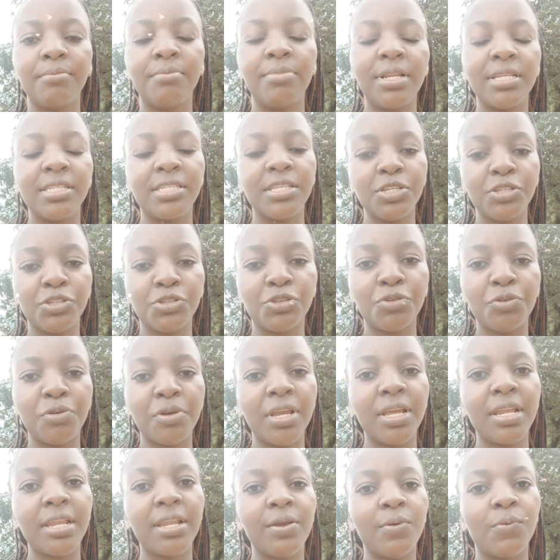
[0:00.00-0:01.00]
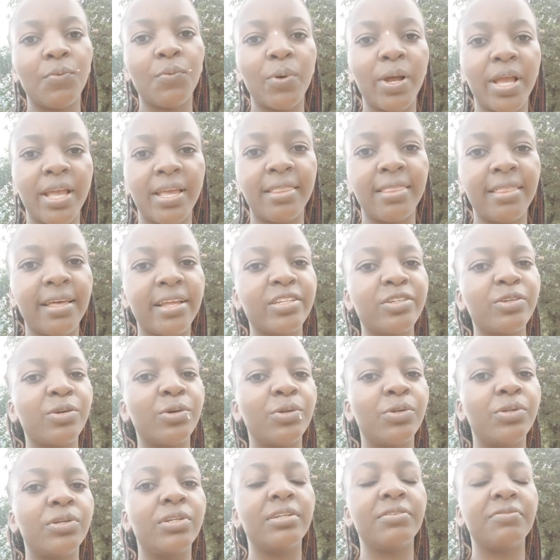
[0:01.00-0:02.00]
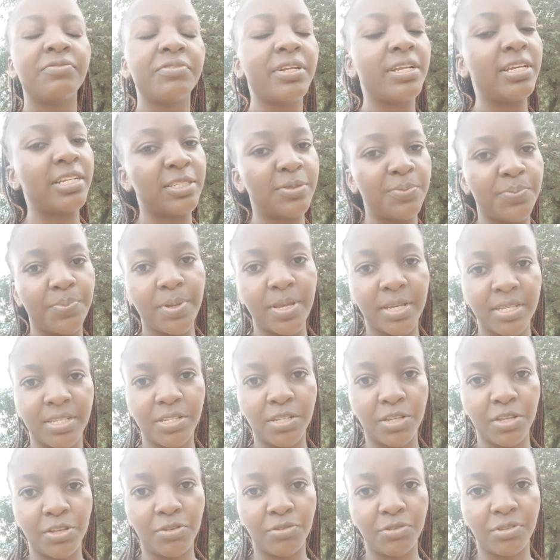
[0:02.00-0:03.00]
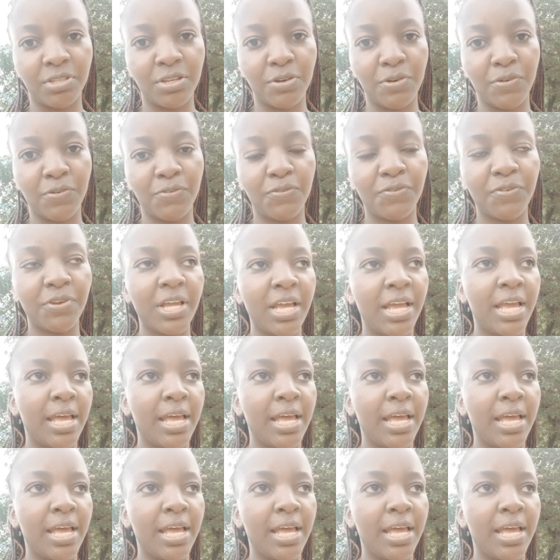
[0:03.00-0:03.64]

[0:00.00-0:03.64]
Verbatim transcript: blesses you in a way that you're not even expecting yourself.